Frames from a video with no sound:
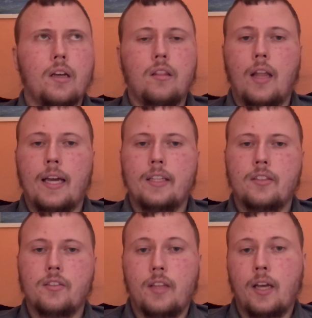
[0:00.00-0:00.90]

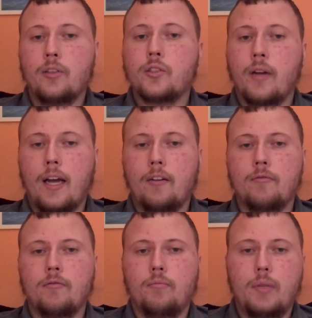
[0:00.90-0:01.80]
lights. They also have,
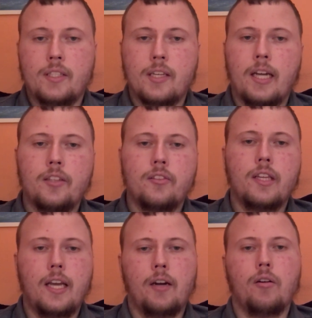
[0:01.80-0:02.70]
besides
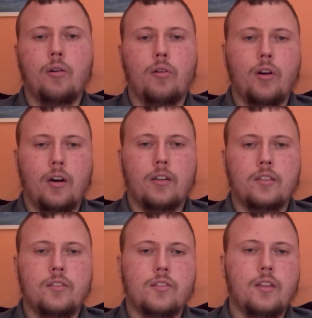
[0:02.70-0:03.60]
the Arrow
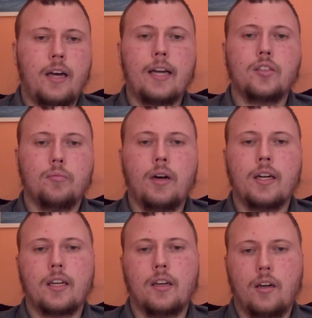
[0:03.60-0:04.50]
gardens, the
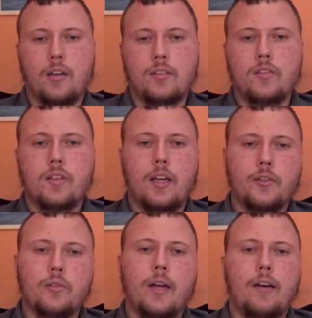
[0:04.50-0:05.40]
hydroponic gardens, they
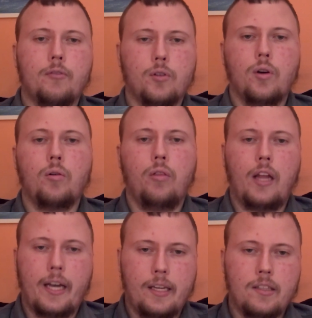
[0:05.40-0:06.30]
also have grow
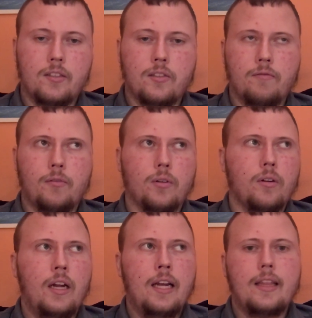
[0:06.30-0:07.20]
lights
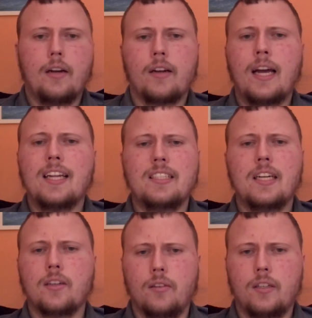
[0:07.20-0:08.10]
that are kind of
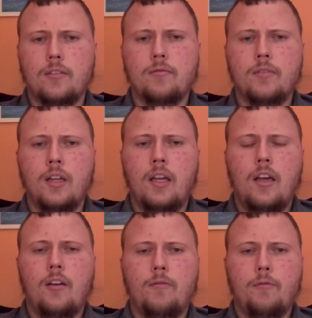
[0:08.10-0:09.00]
decorative
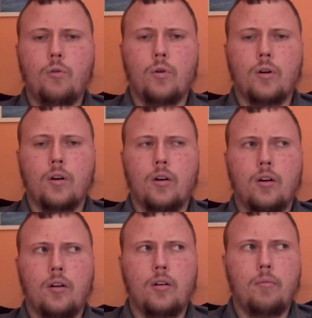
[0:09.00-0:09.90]
for
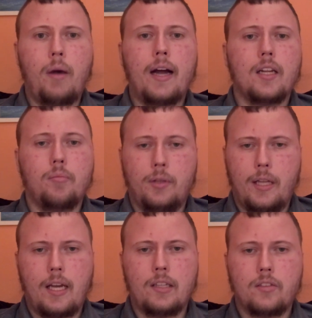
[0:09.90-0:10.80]
potted
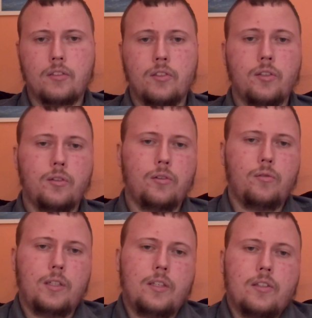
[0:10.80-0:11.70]
plants too,
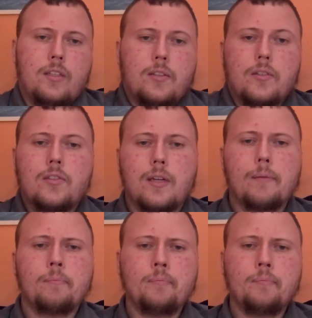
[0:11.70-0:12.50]
which is interesting.